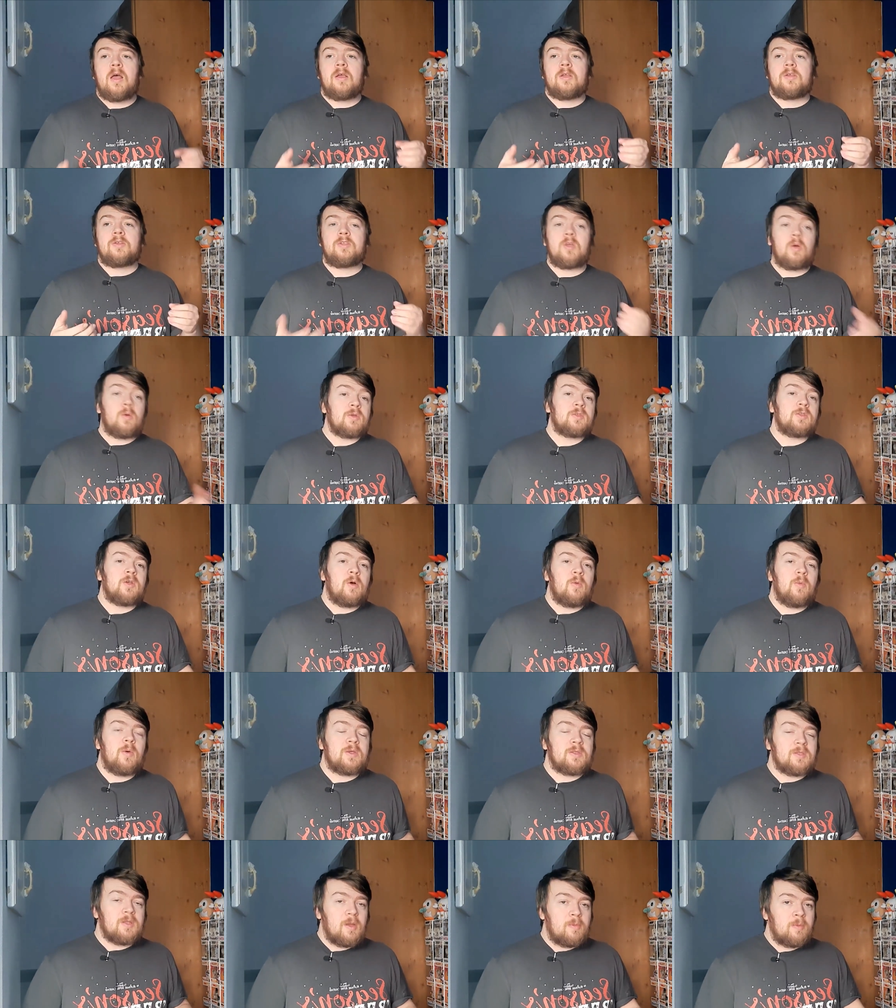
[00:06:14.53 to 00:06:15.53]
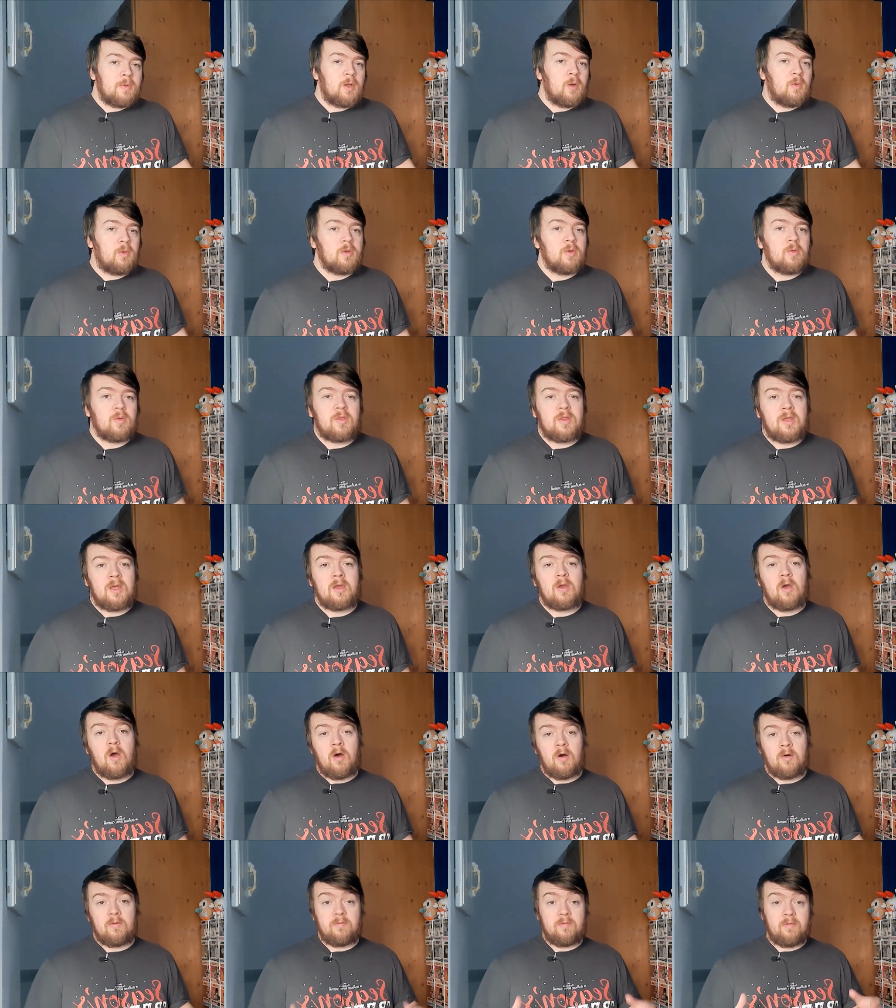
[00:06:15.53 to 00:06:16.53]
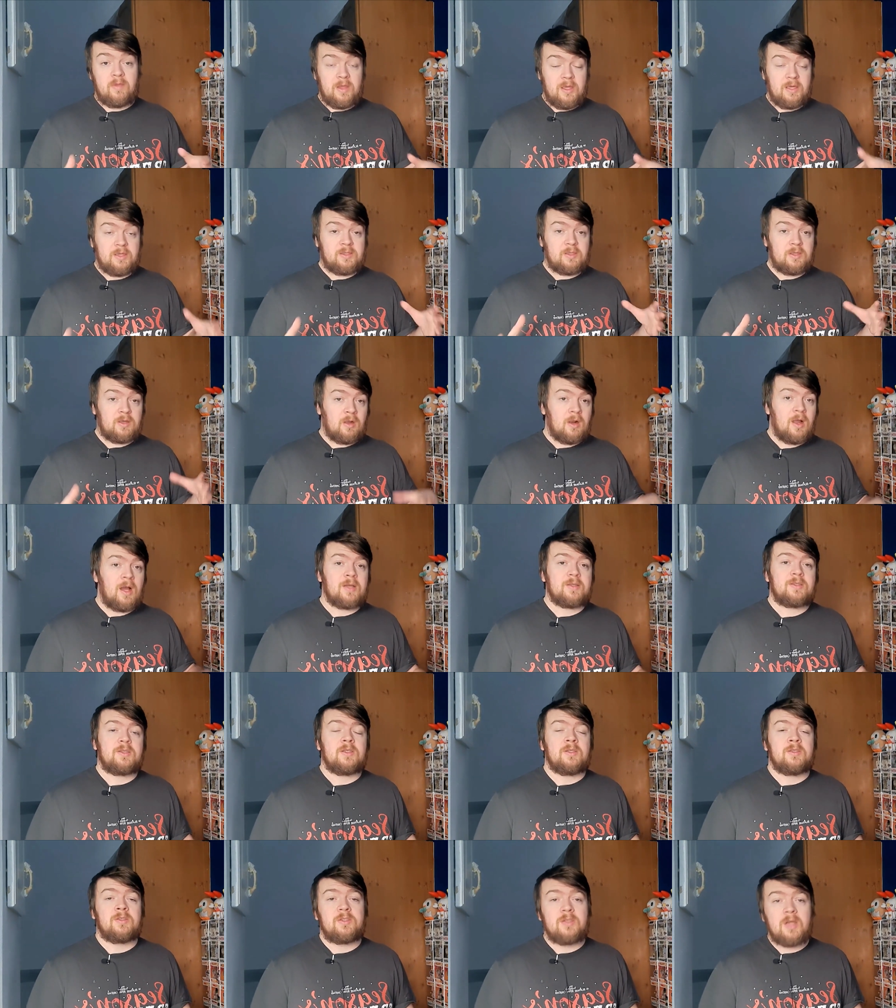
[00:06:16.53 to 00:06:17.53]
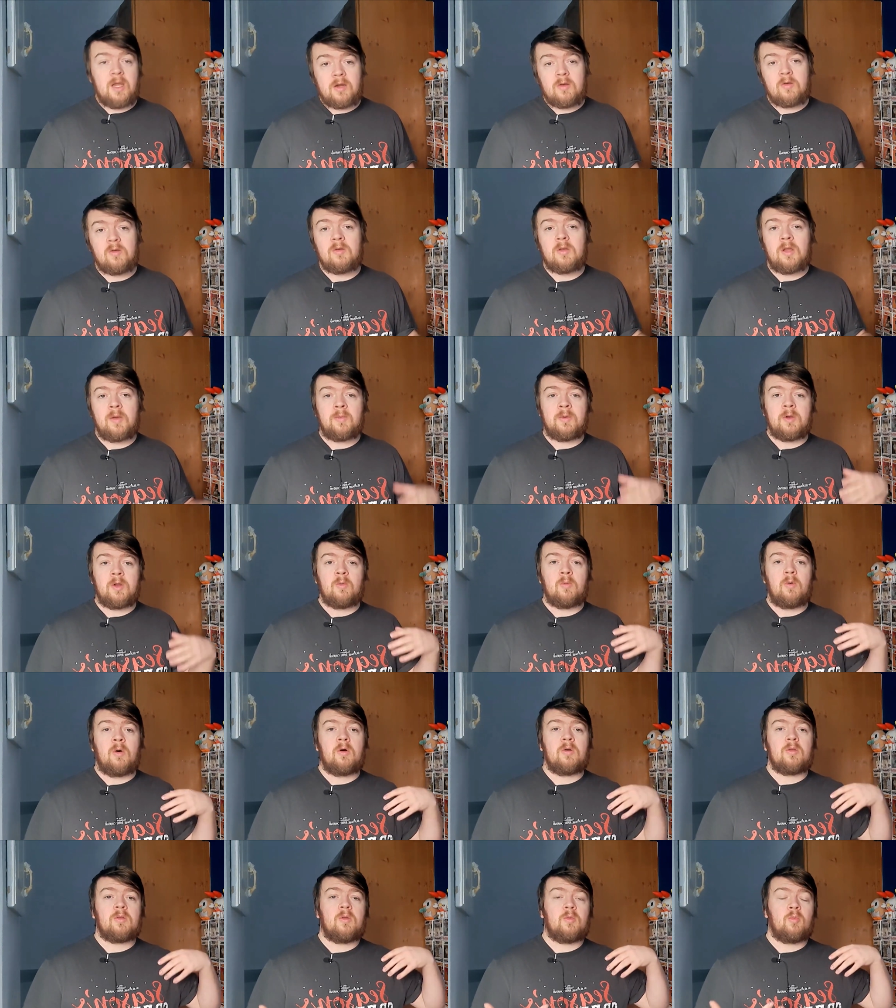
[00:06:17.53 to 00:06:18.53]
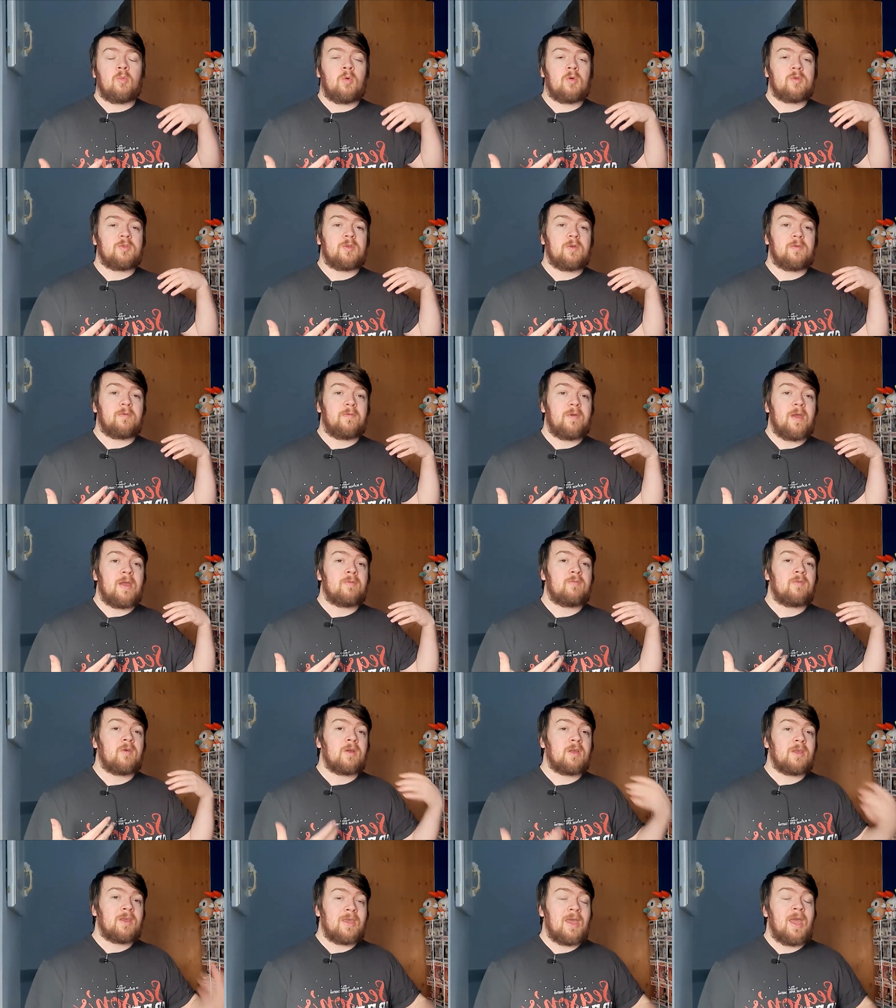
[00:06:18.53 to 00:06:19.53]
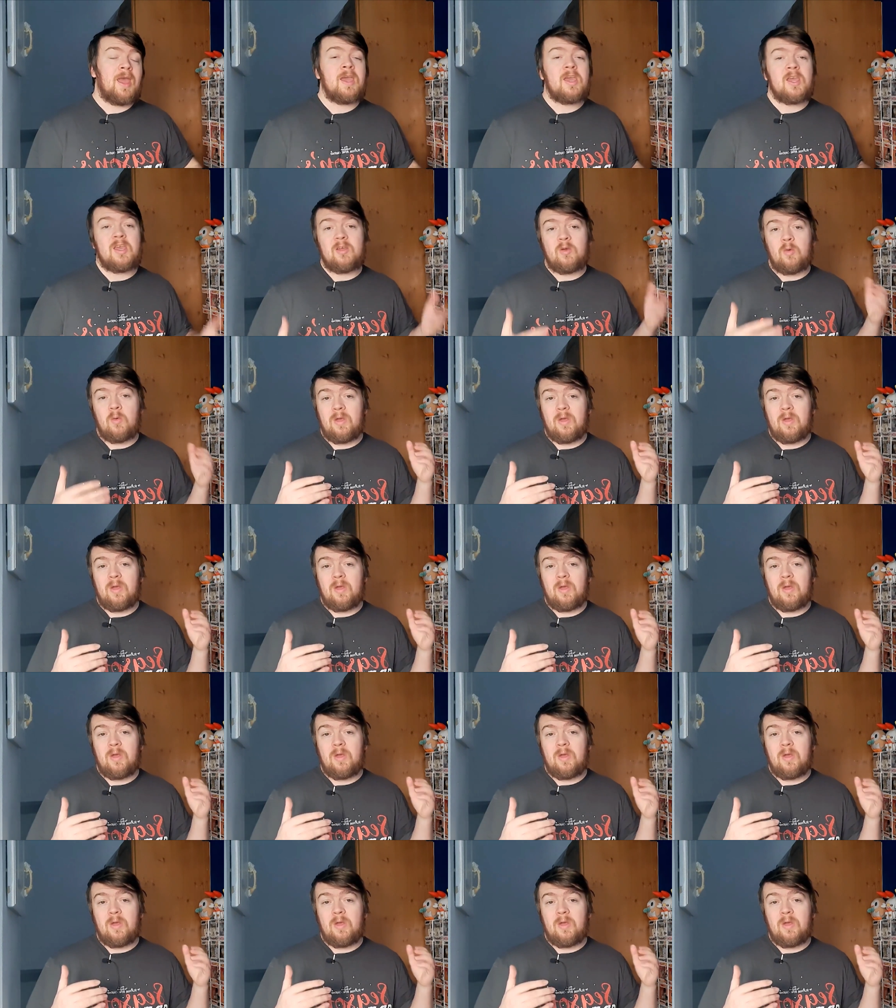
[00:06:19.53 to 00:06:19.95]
So as always, let me know what you think of this class in general. Let me know what was your favorite gate,